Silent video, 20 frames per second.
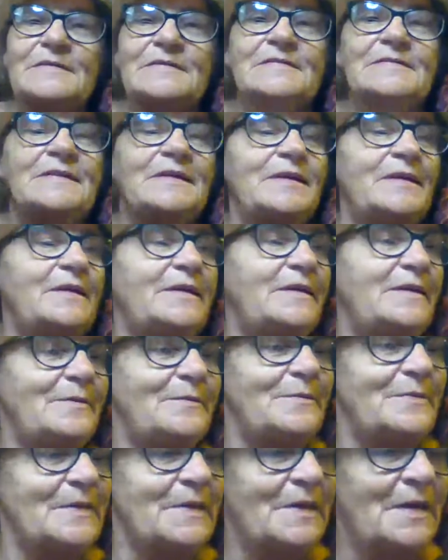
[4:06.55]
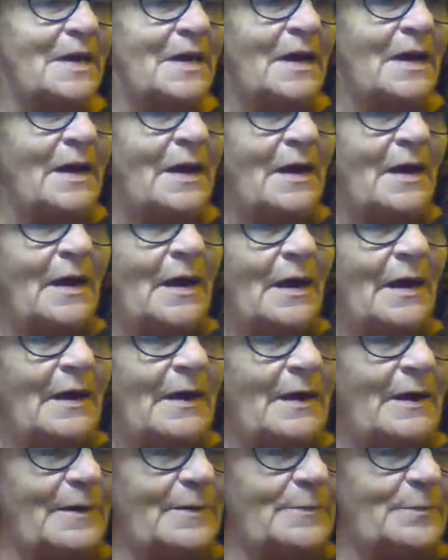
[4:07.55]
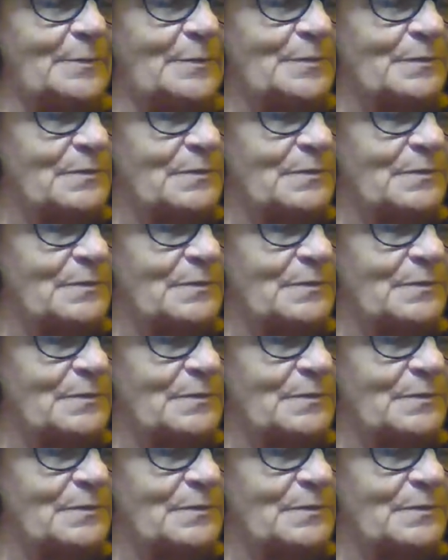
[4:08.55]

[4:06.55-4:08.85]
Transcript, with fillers: to sleep. Anywho,